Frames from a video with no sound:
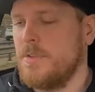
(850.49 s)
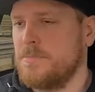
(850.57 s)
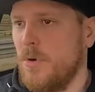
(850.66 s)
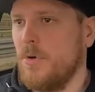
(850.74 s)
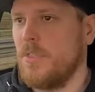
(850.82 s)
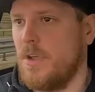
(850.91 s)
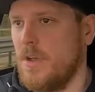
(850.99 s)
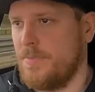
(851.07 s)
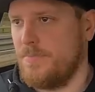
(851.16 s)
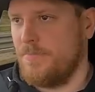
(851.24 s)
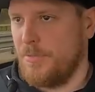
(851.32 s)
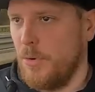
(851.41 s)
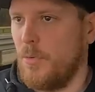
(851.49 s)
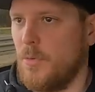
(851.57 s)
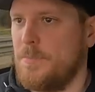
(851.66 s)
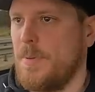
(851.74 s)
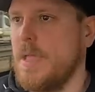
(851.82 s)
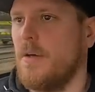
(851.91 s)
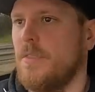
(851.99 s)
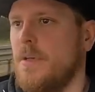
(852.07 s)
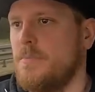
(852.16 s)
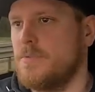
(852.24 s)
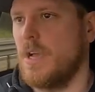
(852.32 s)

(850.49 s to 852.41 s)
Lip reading: There's more than I thought would be on them.